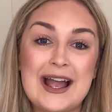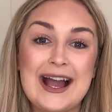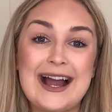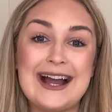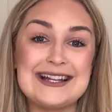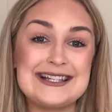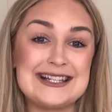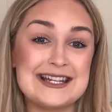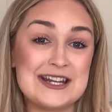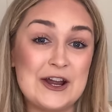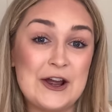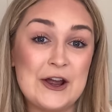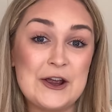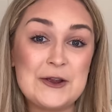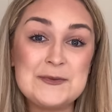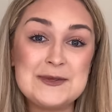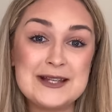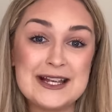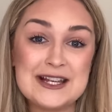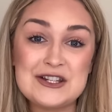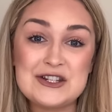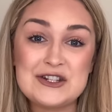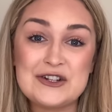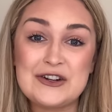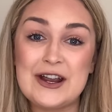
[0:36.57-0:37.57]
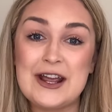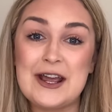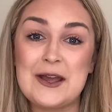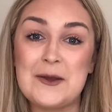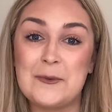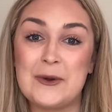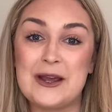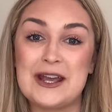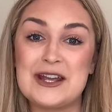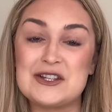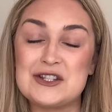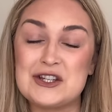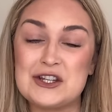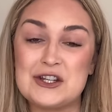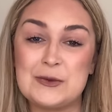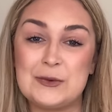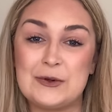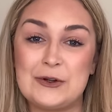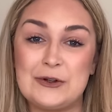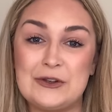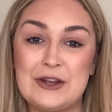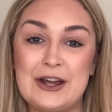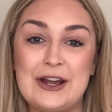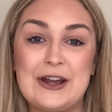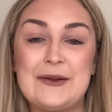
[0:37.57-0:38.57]
I did a home sense trip, which you
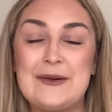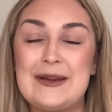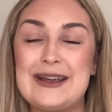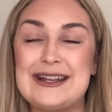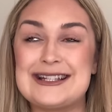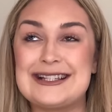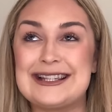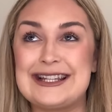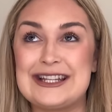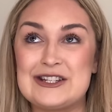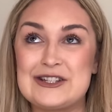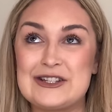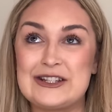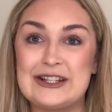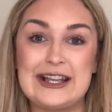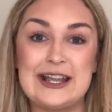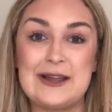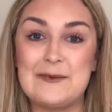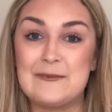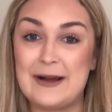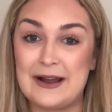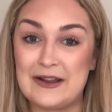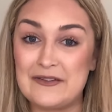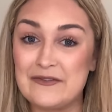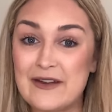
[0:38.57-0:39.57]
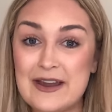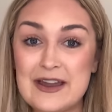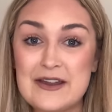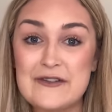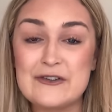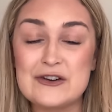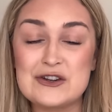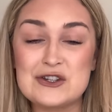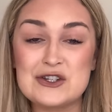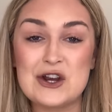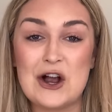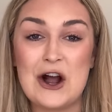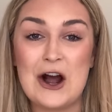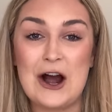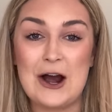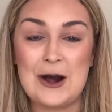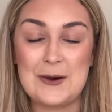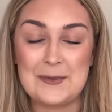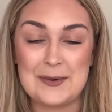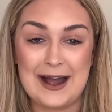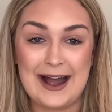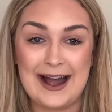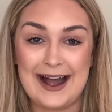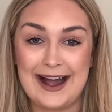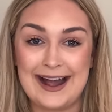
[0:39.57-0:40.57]
all know is literally my favourite shop.
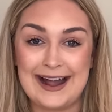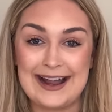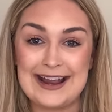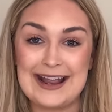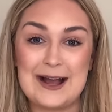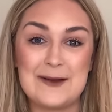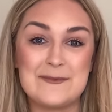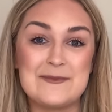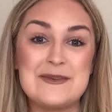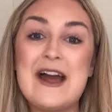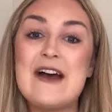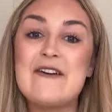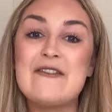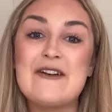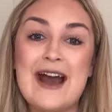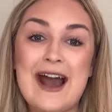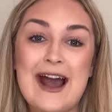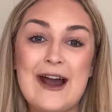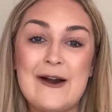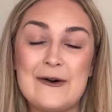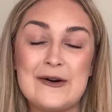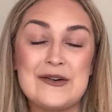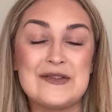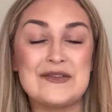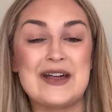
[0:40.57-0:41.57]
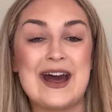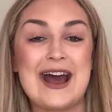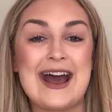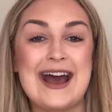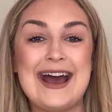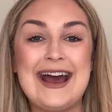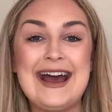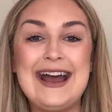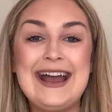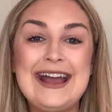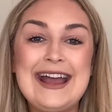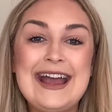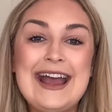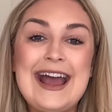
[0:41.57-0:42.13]
I am never out of there.